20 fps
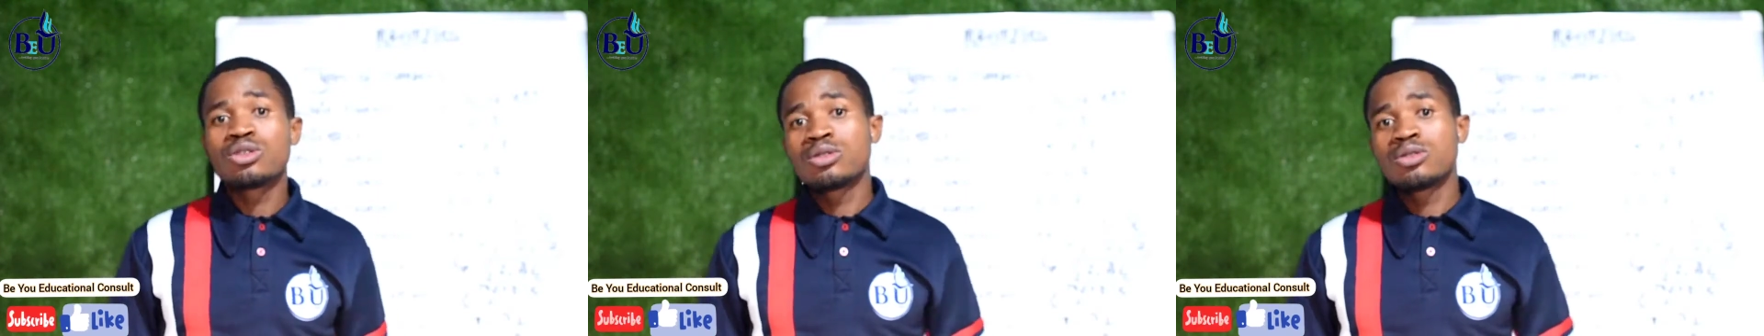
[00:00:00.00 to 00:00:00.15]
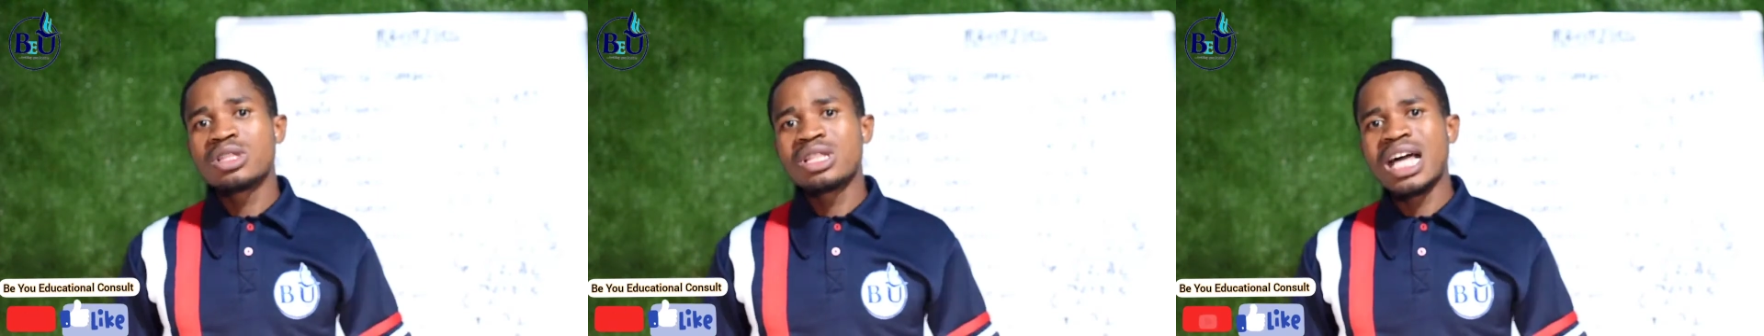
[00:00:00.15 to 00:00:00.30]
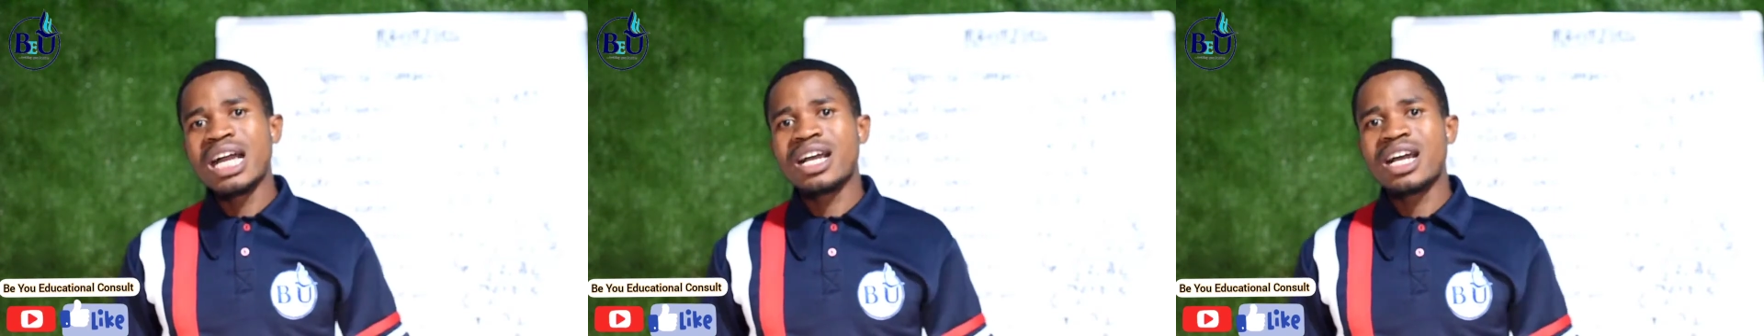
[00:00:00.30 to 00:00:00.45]
to
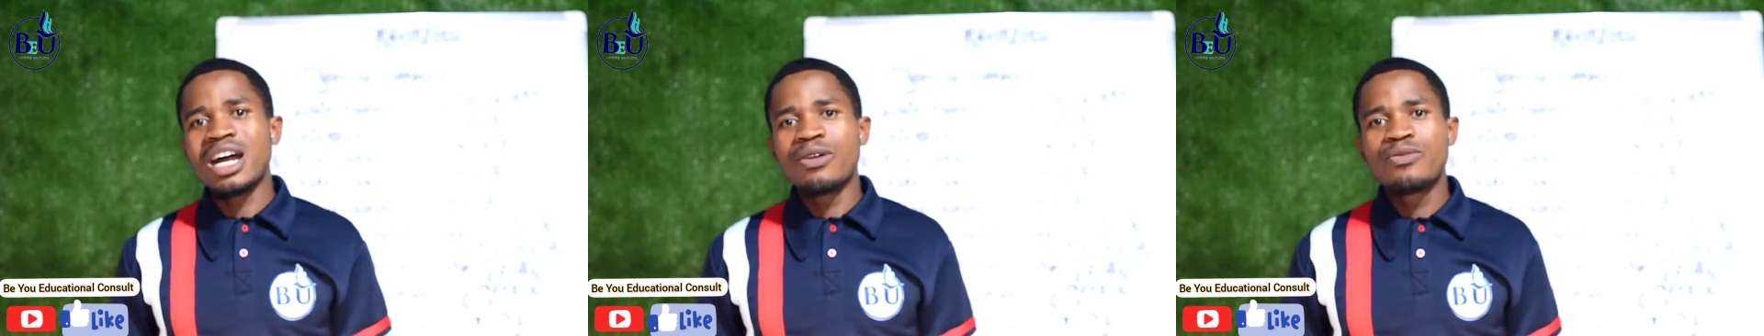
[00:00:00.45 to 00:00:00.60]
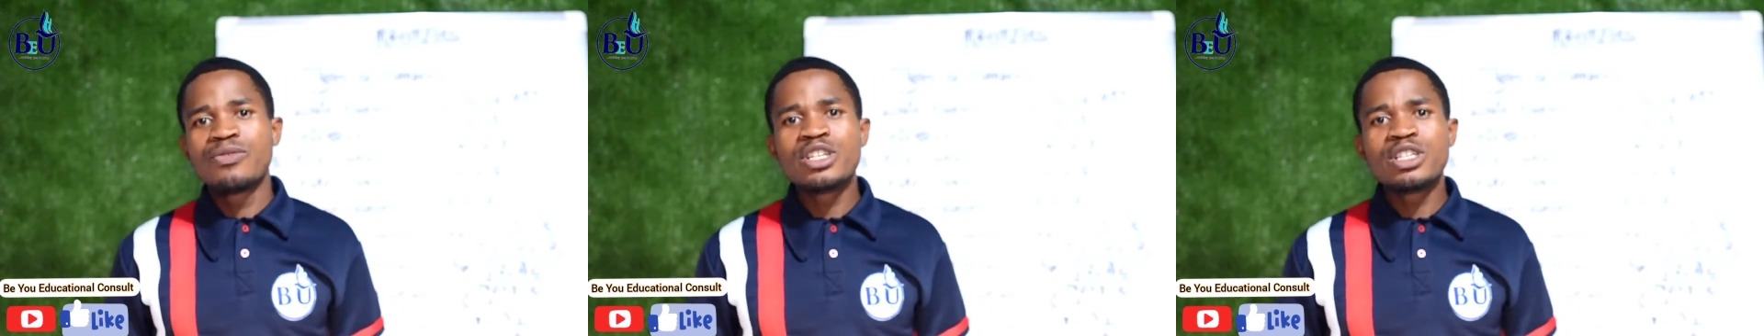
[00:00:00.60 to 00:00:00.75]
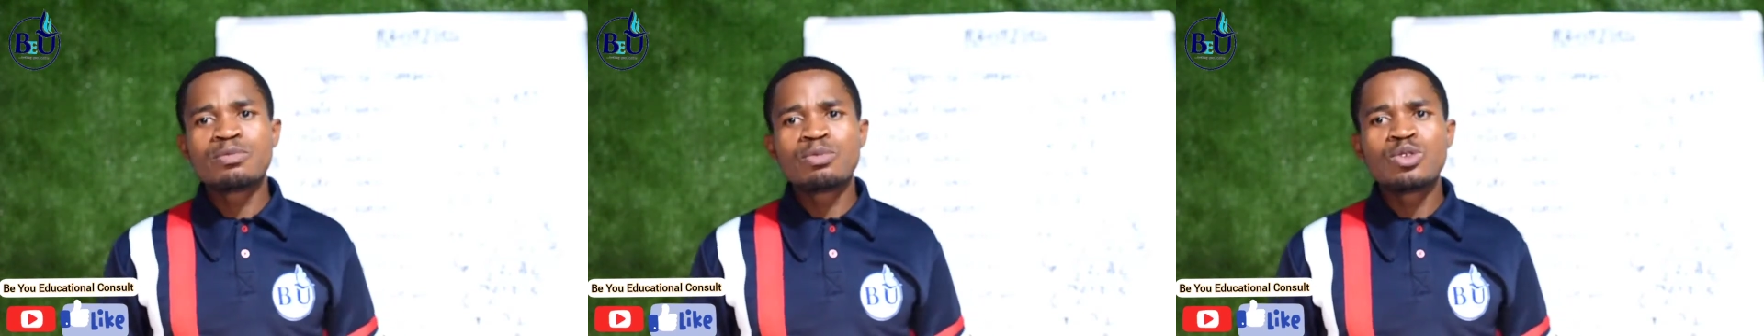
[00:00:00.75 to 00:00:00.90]
like our
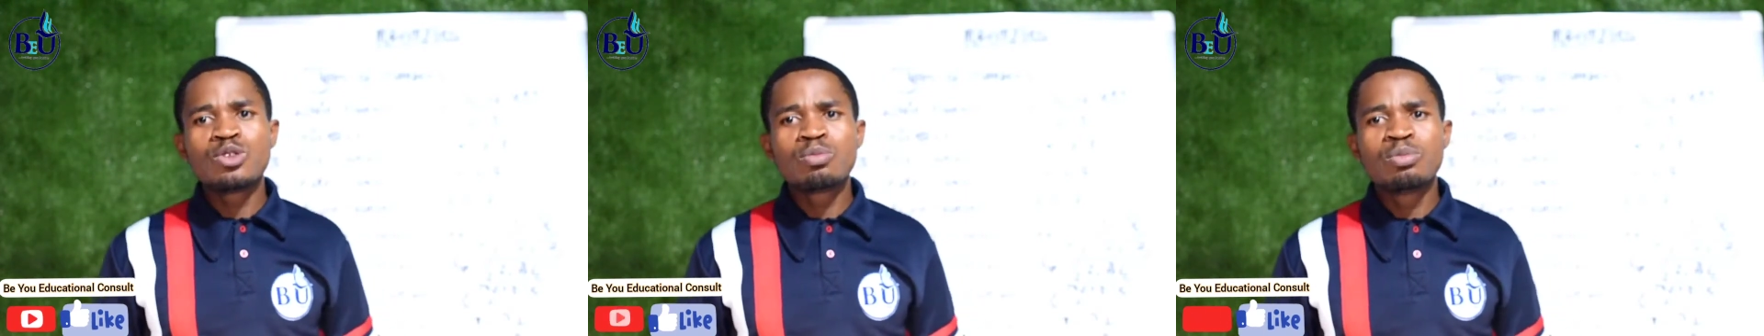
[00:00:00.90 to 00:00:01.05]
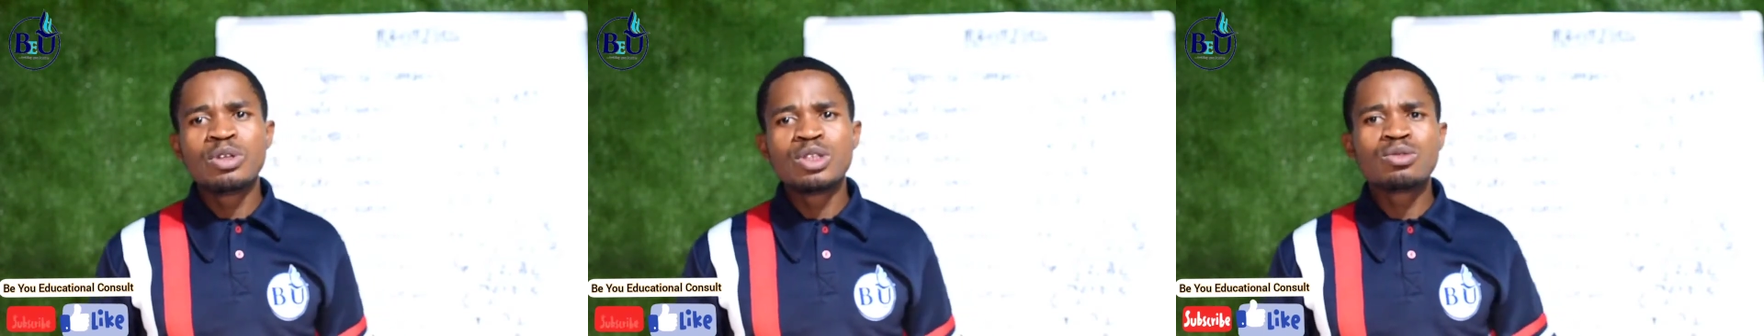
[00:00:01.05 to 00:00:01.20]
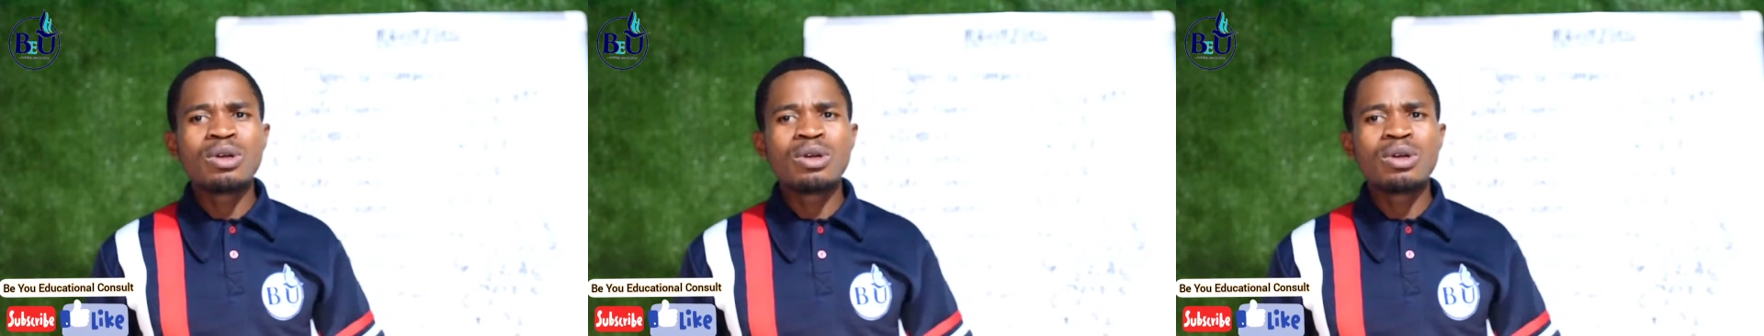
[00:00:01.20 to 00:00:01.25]
Facebook page.